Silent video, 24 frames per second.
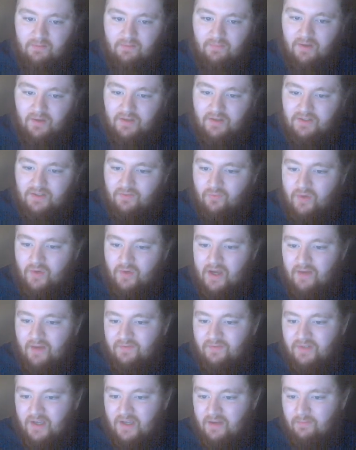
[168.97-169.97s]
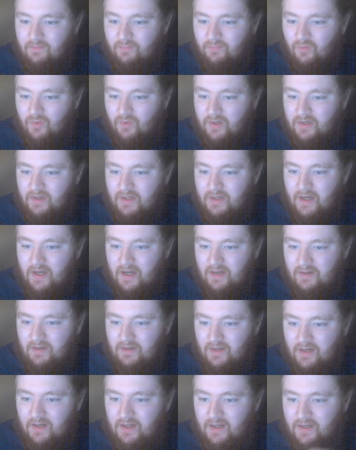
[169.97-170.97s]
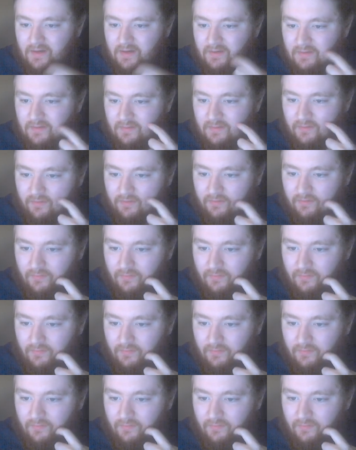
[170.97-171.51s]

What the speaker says: Because if we have 10.99